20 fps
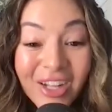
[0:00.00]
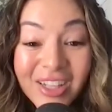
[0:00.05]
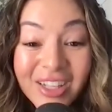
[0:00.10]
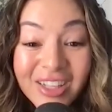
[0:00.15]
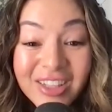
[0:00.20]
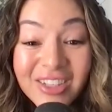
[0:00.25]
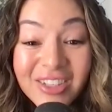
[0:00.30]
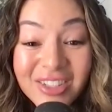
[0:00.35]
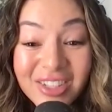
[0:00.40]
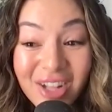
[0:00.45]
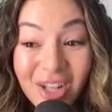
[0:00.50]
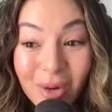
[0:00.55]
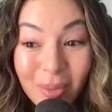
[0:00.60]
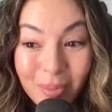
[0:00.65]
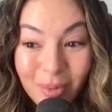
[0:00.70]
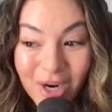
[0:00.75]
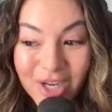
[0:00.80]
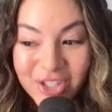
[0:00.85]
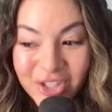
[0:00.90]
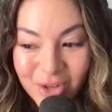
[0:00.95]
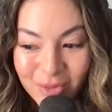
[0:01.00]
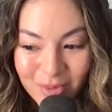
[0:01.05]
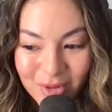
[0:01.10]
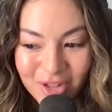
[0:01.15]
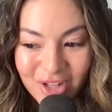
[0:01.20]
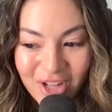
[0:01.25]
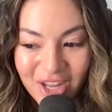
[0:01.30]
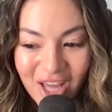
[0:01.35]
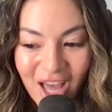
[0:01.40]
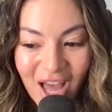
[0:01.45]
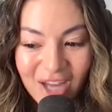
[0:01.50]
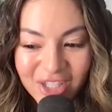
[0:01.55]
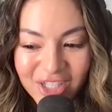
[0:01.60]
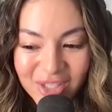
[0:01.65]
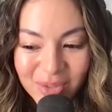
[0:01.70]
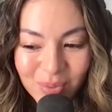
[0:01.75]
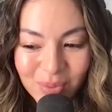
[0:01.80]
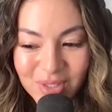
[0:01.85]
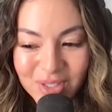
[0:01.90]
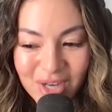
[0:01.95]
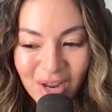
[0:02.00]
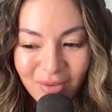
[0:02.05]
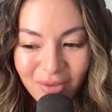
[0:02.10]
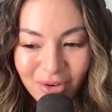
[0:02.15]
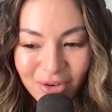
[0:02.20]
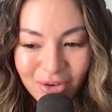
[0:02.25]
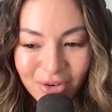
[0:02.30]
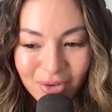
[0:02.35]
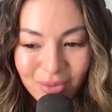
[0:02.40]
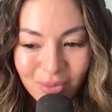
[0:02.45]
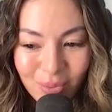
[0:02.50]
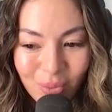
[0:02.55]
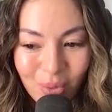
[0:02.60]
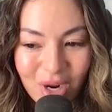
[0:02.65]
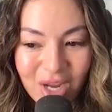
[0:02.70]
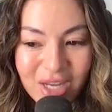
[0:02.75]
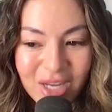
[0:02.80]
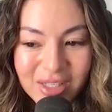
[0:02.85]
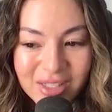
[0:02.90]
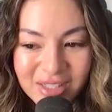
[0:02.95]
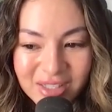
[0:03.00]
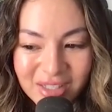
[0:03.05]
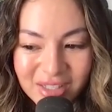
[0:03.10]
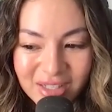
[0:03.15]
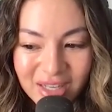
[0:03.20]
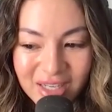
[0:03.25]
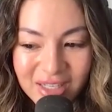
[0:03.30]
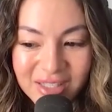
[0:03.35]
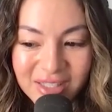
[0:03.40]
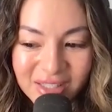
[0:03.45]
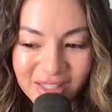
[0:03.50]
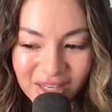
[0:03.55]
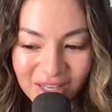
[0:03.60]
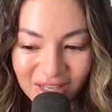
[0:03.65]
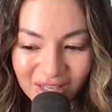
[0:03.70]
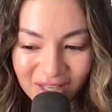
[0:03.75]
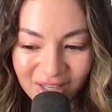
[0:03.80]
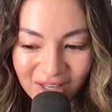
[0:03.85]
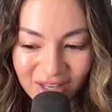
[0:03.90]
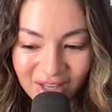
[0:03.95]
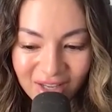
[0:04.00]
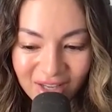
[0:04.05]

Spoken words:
that there's a lot of pressure, but like I just was never raised to like see